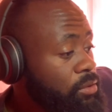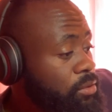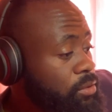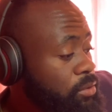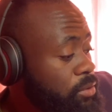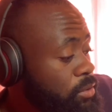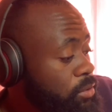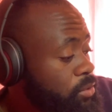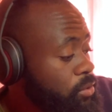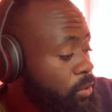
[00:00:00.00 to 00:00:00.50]

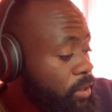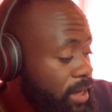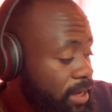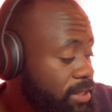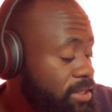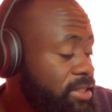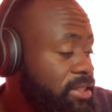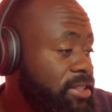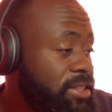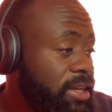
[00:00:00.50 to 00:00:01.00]
So,
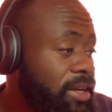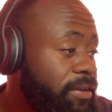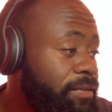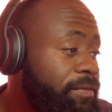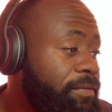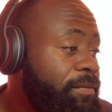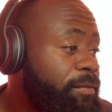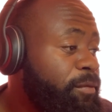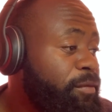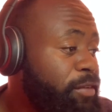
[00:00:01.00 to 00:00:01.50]
guys, check
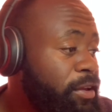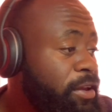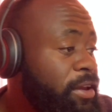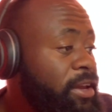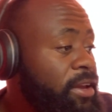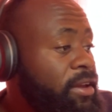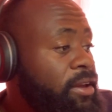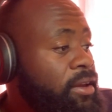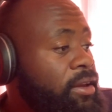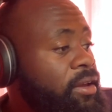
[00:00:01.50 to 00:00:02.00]

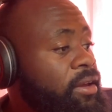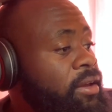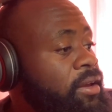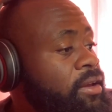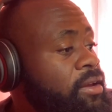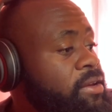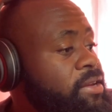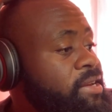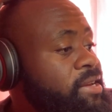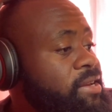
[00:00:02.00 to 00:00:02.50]

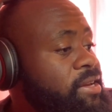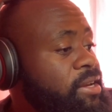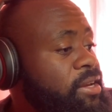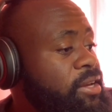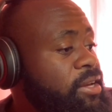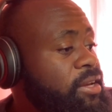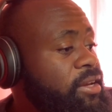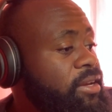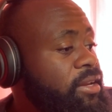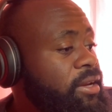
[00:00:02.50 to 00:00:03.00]

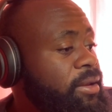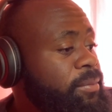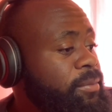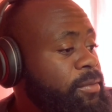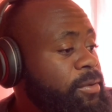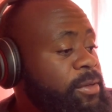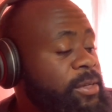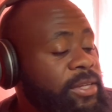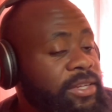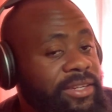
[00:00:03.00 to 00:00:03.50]
fair. Let
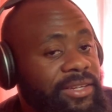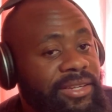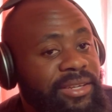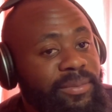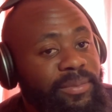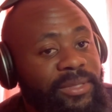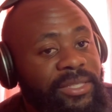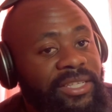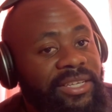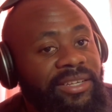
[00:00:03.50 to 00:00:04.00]

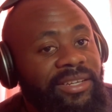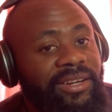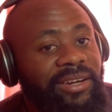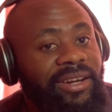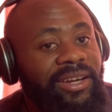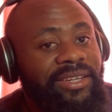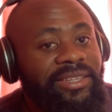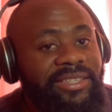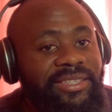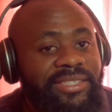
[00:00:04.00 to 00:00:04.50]
me say it
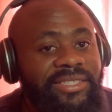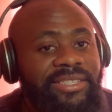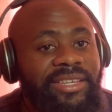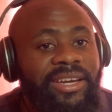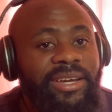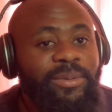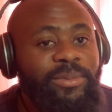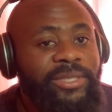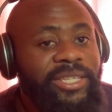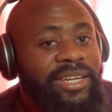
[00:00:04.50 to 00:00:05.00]
right this
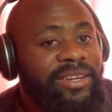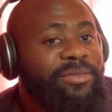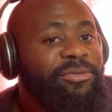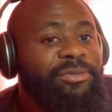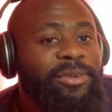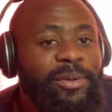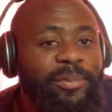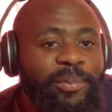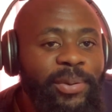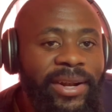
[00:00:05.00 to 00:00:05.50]
time. Check
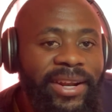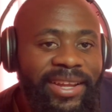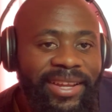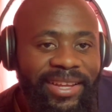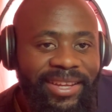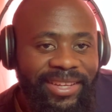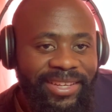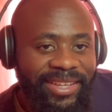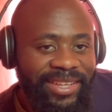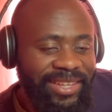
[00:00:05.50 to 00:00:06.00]
Fair
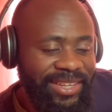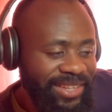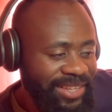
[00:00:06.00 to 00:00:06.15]
Play.